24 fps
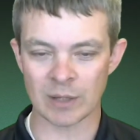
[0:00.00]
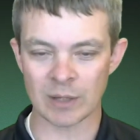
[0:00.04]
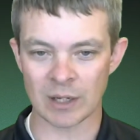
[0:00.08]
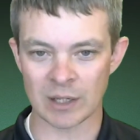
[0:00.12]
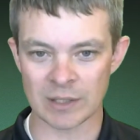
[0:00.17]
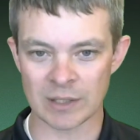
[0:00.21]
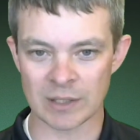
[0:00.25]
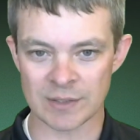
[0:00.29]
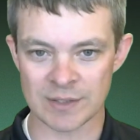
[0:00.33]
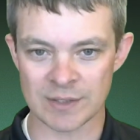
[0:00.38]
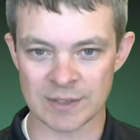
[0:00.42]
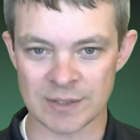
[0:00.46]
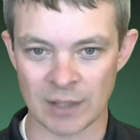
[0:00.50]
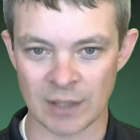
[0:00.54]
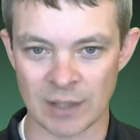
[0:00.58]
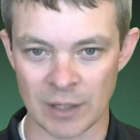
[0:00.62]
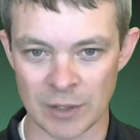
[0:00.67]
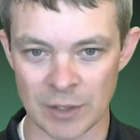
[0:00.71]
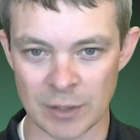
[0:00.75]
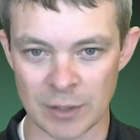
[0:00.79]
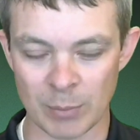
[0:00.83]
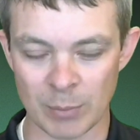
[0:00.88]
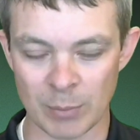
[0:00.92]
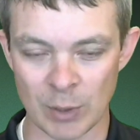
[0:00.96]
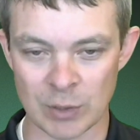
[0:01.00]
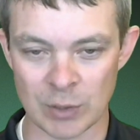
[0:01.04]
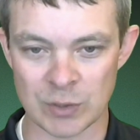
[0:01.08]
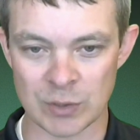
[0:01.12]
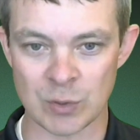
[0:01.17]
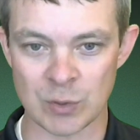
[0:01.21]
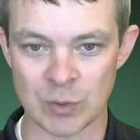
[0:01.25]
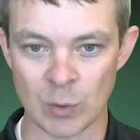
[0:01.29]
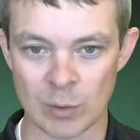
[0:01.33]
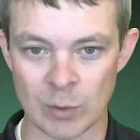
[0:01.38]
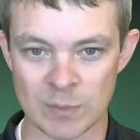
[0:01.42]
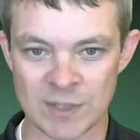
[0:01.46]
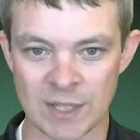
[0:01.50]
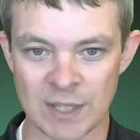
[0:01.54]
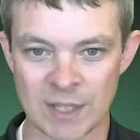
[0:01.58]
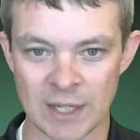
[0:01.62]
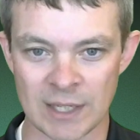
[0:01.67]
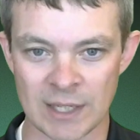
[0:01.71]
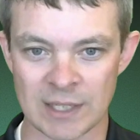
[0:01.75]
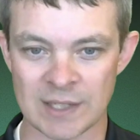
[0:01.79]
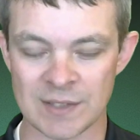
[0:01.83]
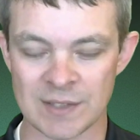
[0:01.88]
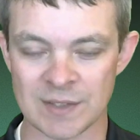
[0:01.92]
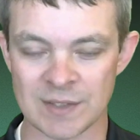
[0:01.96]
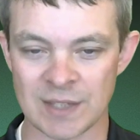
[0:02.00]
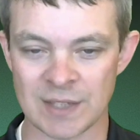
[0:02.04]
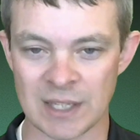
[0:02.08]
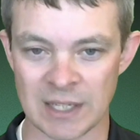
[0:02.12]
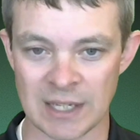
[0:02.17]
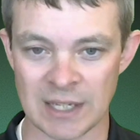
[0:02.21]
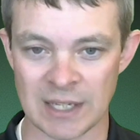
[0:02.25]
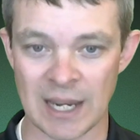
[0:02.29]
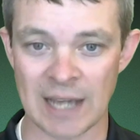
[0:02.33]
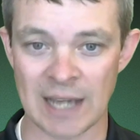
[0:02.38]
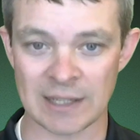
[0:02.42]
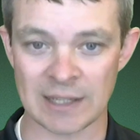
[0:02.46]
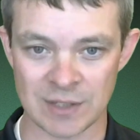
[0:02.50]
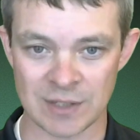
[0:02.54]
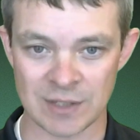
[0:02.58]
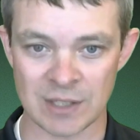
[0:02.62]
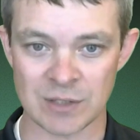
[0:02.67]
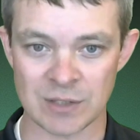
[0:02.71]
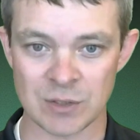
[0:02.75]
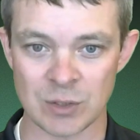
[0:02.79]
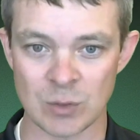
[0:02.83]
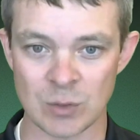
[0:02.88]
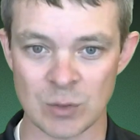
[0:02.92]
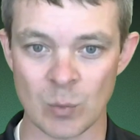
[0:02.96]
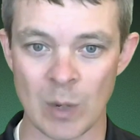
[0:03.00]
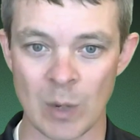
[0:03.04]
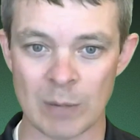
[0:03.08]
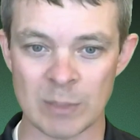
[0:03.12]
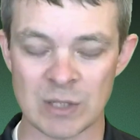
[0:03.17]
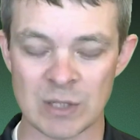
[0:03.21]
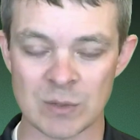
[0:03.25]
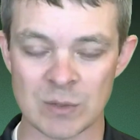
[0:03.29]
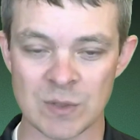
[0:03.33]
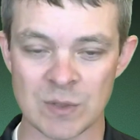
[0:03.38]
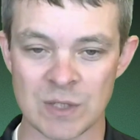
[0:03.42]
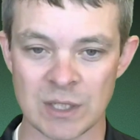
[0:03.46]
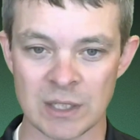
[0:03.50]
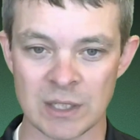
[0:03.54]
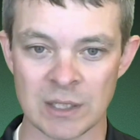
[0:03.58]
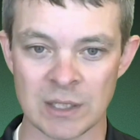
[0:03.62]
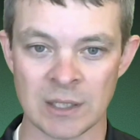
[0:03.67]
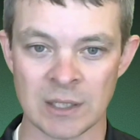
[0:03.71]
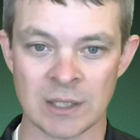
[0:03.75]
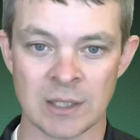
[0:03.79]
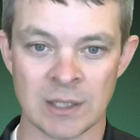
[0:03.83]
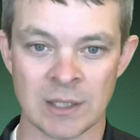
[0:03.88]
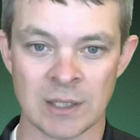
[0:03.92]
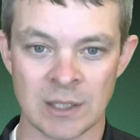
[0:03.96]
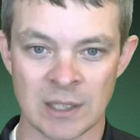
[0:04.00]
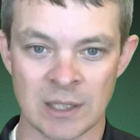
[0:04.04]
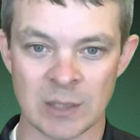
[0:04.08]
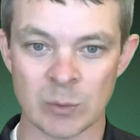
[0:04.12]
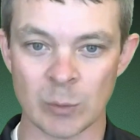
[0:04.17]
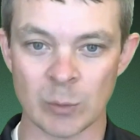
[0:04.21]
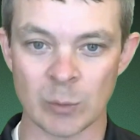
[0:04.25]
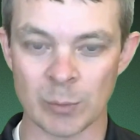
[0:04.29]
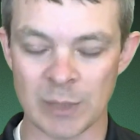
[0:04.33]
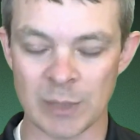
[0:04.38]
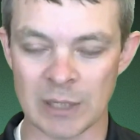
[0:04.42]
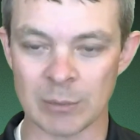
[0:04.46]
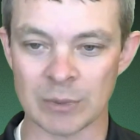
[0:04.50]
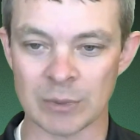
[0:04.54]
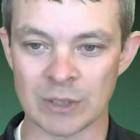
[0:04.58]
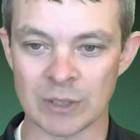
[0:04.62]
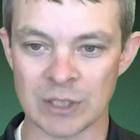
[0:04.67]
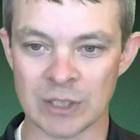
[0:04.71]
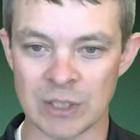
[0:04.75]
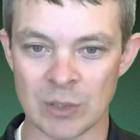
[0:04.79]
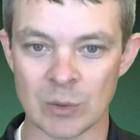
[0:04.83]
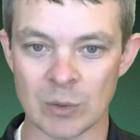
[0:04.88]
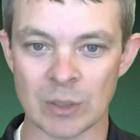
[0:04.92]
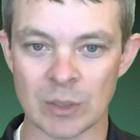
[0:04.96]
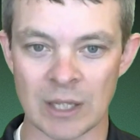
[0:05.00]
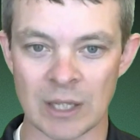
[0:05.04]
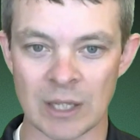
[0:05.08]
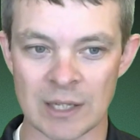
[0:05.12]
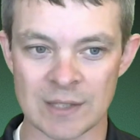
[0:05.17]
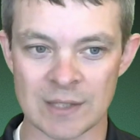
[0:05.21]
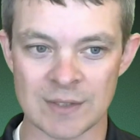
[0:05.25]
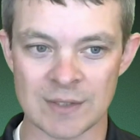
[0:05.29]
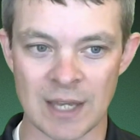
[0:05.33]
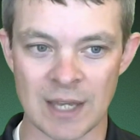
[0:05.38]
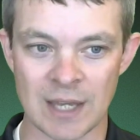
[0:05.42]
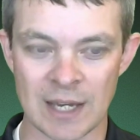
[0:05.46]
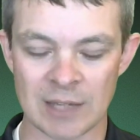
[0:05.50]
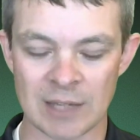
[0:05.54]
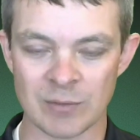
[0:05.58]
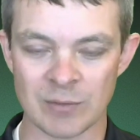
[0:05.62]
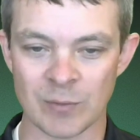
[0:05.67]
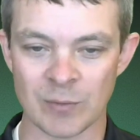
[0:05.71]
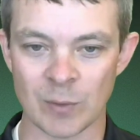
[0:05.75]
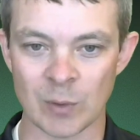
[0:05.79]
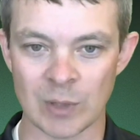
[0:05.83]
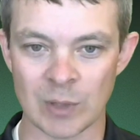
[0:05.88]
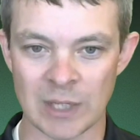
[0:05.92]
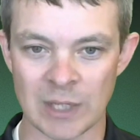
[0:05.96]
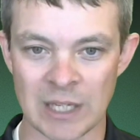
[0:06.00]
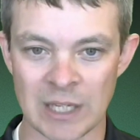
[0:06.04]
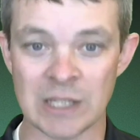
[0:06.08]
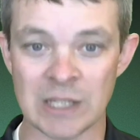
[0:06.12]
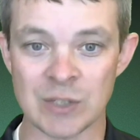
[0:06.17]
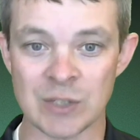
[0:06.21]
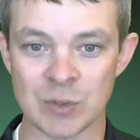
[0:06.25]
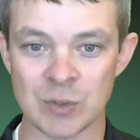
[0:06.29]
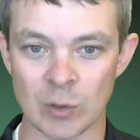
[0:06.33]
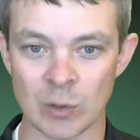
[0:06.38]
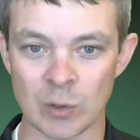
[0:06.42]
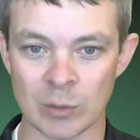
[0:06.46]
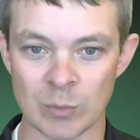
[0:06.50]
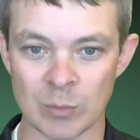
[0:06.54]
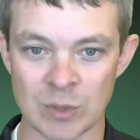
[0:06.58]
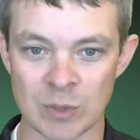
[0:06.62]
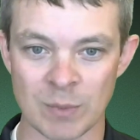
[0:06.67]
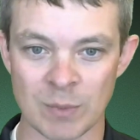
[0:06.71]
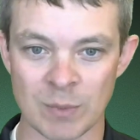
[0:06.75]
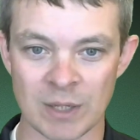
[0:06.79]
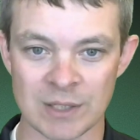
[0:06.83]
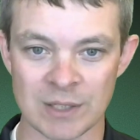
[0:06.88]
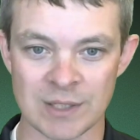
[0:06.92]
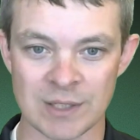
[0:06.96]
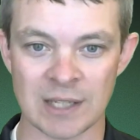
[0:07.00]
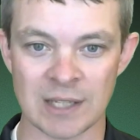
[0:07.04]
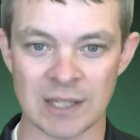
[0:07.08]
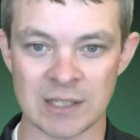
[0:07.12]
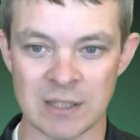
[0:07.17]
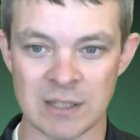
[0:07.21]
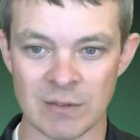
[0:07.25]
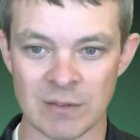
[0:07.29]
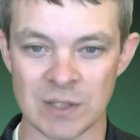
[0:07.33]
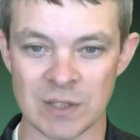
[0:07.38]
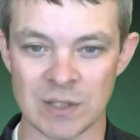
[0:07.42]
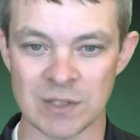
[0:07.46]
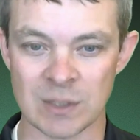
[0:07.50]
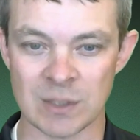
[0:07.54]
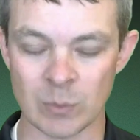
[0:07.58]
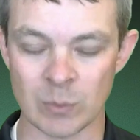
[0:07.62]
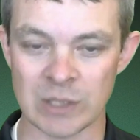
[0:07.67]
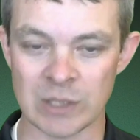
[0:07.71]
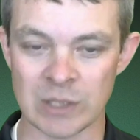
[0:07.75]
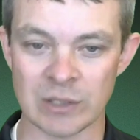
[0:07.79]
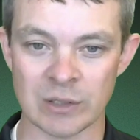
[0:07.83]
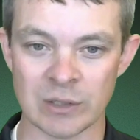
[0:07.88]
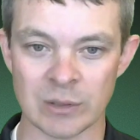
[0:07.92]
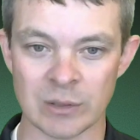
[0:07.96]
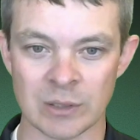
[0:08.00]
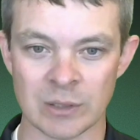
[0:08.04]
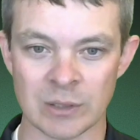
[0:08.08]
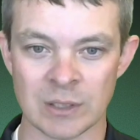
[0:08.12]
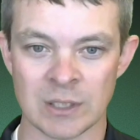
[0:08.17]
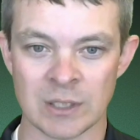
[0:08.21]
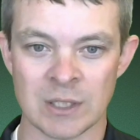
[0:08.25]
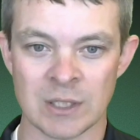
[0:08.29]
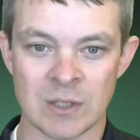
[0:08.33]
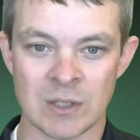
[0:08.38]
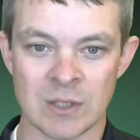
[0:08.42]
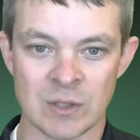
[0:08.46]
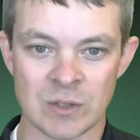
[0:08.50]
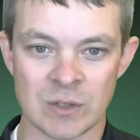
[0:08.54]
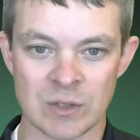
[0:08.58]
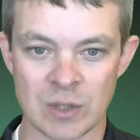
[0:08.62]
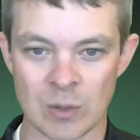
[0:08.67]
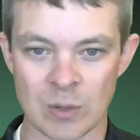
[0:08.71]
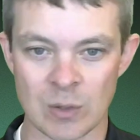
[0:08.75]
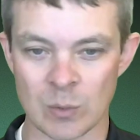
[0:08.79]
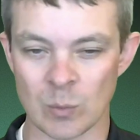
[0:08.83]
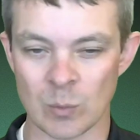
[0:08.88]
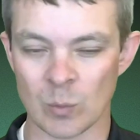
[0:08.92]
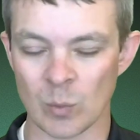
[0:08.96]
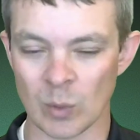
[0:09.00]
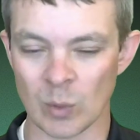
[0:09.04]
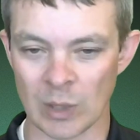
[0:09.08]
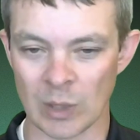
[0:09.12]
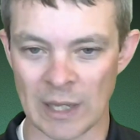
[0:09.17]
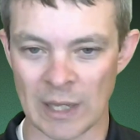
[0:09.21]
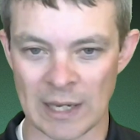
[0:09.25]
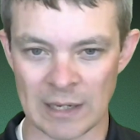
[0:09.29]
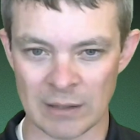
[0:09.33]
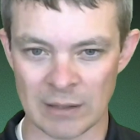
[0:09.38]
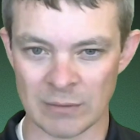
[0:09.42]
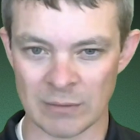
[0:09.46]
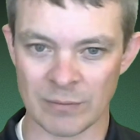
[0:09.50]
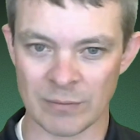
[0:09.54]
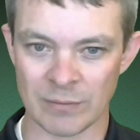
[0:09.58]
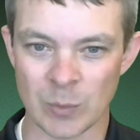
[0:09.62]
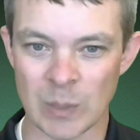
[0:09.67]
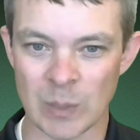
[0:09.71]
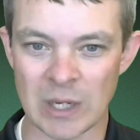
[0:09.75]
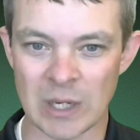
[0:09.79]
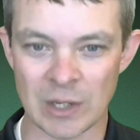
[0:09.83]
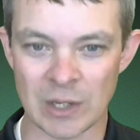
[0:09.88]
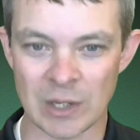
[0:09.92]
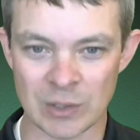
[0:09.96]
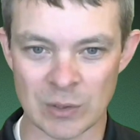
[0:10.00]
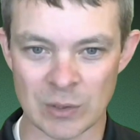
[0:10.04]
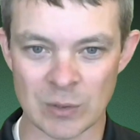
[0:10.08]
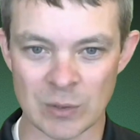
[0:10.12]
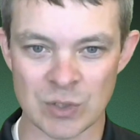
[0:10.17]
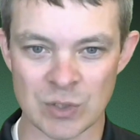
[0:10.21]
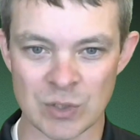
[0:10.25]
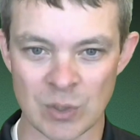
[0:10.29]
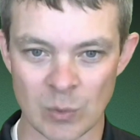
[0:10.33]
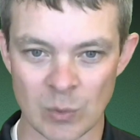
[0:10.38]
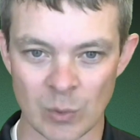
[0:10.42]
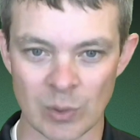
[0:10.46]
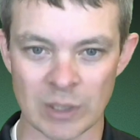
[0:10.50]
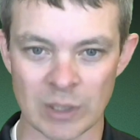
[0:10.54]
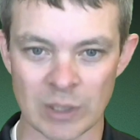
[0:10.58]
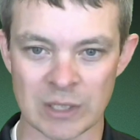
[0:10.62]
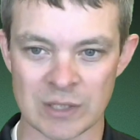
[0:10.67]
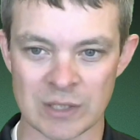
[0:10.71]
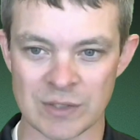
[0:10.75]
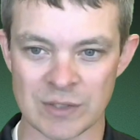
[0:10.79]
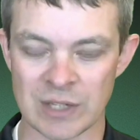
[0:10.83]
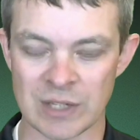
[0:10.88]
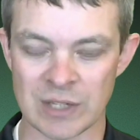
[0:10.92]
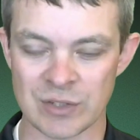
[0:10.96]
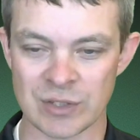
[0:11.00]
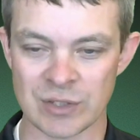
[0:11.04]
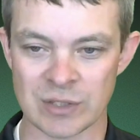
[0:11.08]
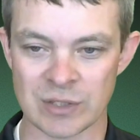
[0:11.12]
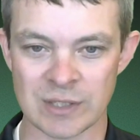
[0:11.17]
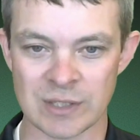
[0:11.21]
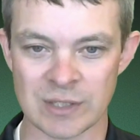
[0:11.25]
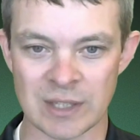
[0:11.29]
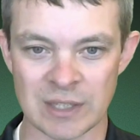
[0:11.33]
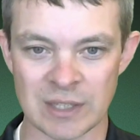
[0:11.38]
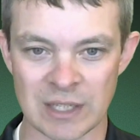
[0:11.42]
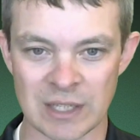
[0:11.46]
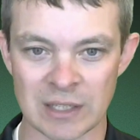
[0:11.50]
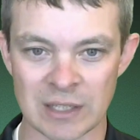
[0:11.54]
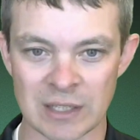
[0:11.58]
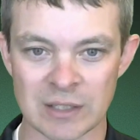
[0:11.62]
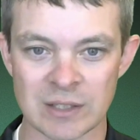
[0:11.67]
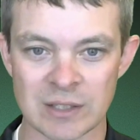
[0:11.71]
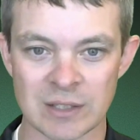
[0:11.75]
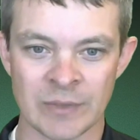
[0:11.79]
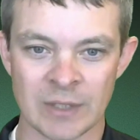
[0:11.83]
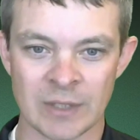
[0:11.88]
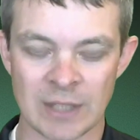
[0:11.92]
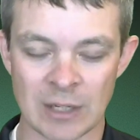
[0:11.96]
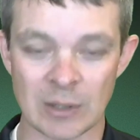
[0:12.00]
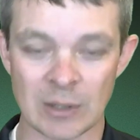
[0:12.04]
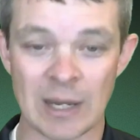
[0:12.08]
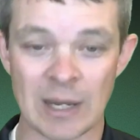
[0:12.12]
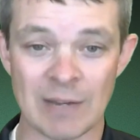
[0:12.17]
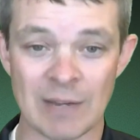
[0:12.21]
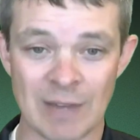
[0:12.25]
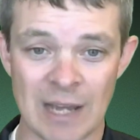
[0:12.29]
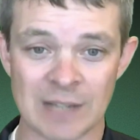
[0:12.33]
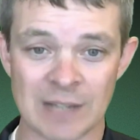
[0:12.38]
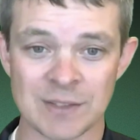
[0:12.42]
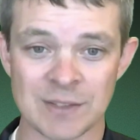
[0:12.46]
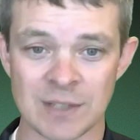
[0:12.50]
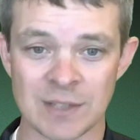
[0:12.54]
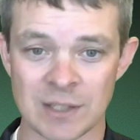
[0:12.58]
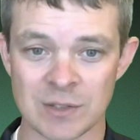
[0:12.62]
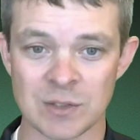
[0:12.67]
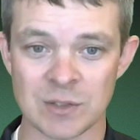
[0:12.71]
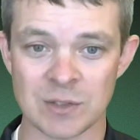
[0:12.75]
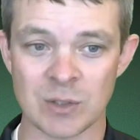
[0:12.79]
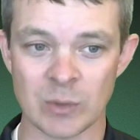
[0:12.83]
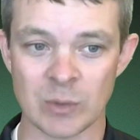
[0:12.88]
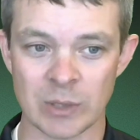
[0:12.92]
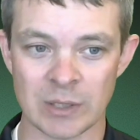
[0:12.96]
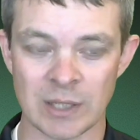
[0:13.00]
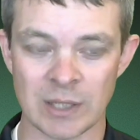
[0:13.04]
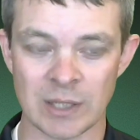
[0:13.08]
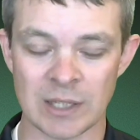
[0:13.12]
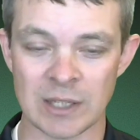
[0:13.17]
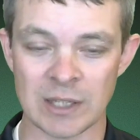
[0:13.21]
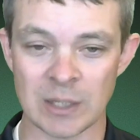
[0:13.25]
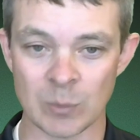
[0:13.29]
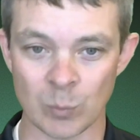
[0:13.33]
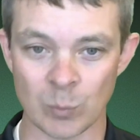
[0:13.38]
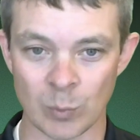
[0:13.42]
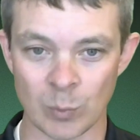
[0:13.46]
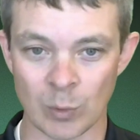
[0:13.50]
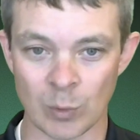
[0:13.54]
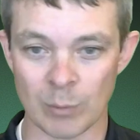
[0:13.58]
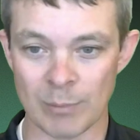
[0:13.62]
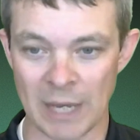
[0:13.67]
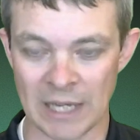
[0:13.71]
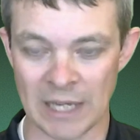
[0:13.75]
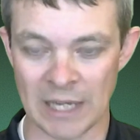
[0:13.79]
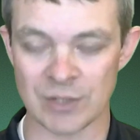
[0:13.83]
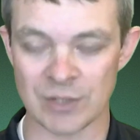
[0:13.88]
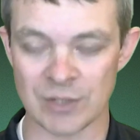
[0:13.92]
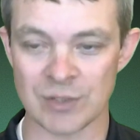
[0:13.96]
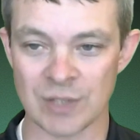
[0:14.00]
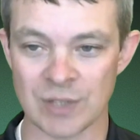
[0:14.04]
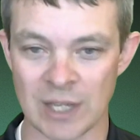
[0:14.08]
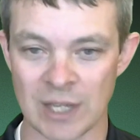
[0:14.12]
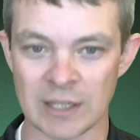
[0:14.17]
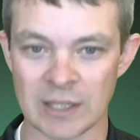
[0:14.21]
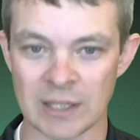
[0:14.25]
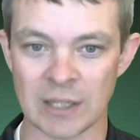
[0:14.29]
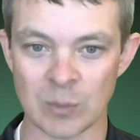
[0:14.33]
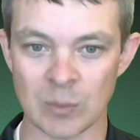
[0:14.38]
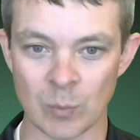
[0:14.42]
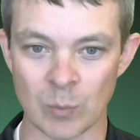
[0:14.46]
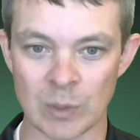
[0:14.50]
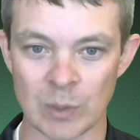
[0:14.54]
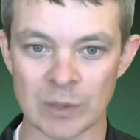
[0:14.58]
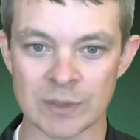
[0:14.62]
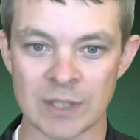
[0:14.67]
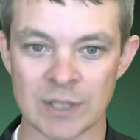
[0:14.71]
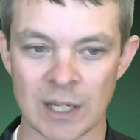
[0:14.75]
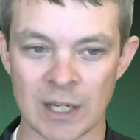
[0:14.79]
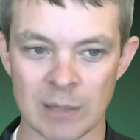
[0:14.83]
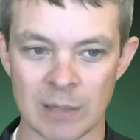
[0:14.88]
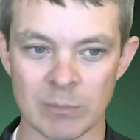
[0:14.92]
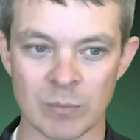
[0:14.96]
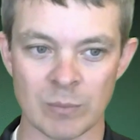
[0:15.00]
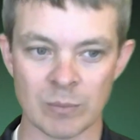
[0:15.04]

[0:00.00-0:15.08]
on the Byrd Storm side is getting access to WebEOC, and we'll be able to utilize that for any storm response activities that we do. So we'll have 300 or so organizations at the end that'll have access to it, and then we'll manage that in real time.